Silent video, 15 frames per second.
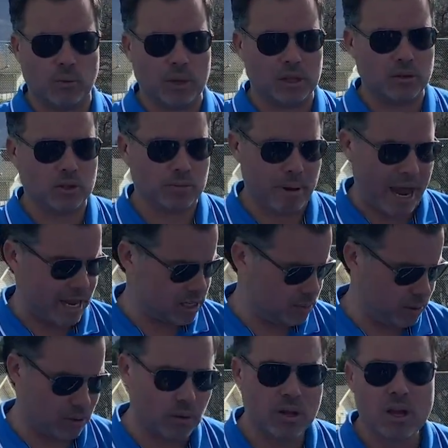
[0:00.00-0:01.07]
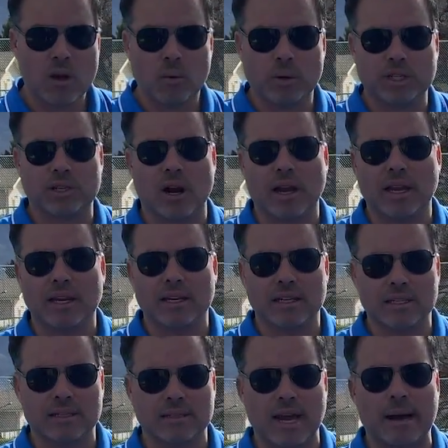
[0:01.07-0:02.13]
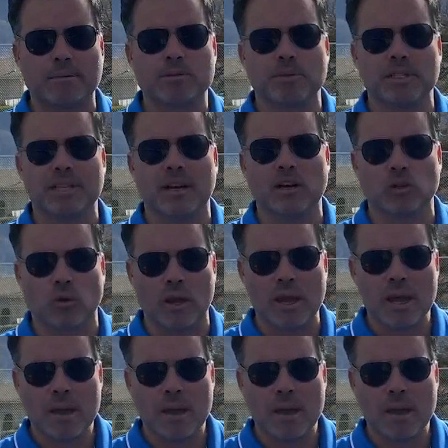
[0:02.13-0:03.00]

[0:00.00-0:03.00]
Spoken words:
we lose backspin. We start getting into topspin territory.